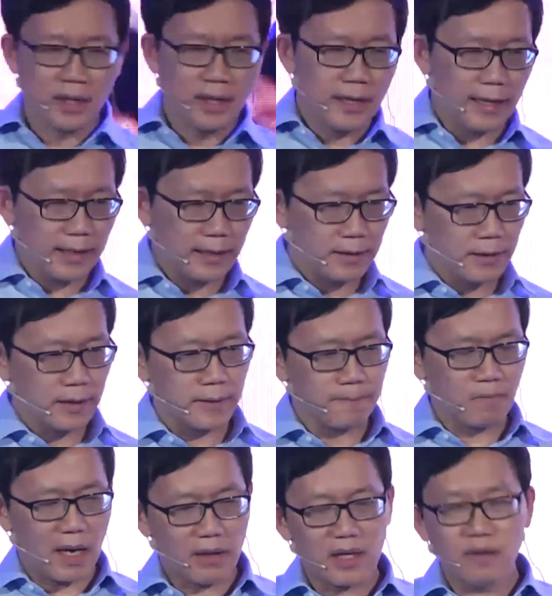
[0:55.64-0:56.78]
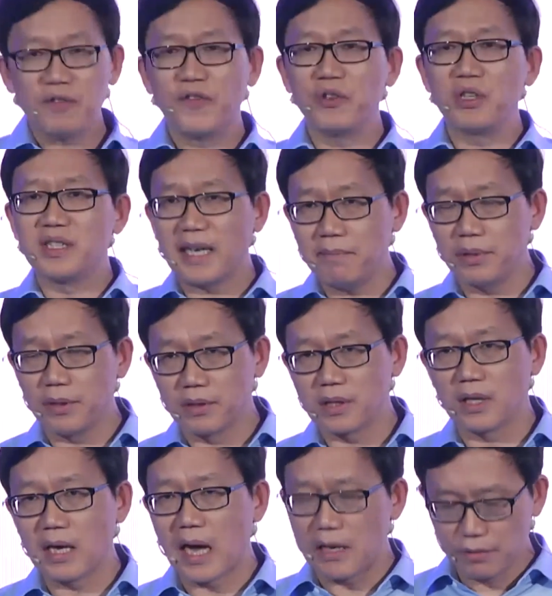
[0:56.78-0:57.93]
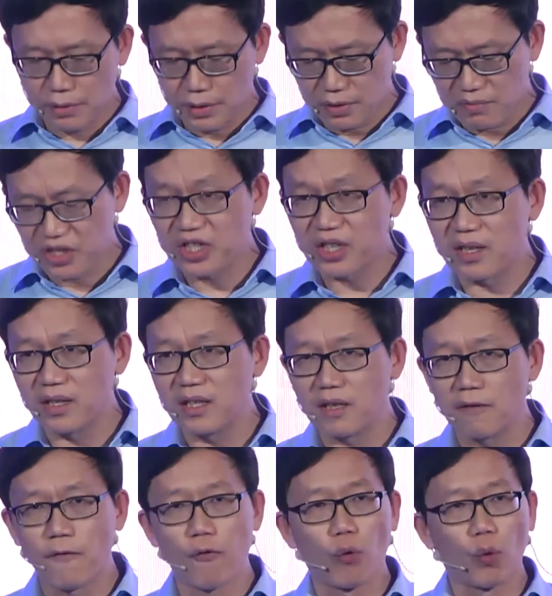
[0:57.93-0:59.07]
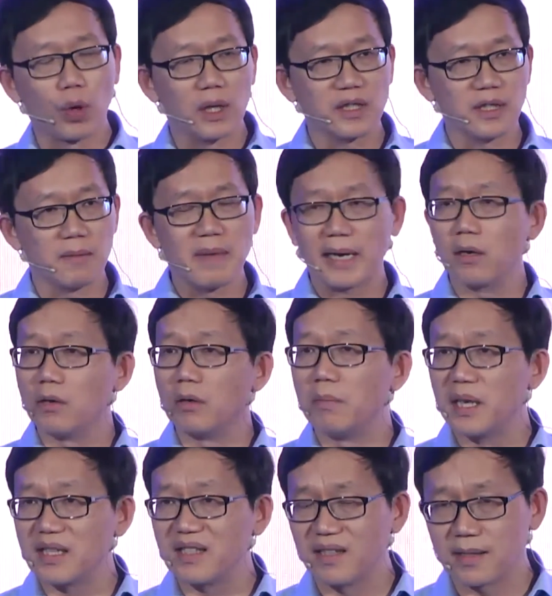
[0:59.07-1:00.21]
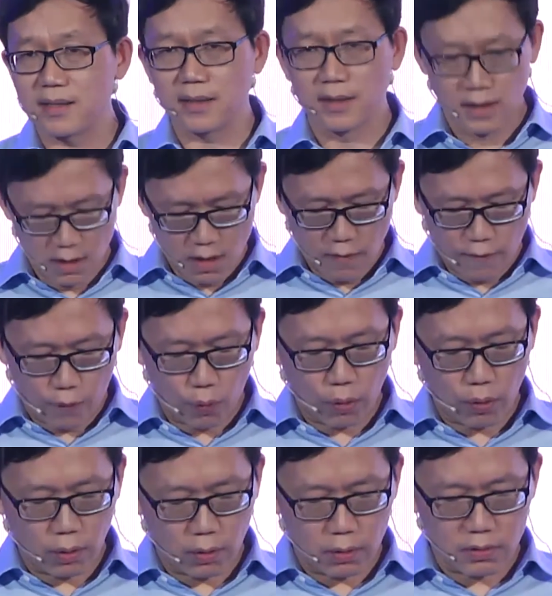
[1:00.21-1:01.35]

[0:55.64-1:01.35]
And I'll give a few examples. How do we use machine learning for, say, microloan business, for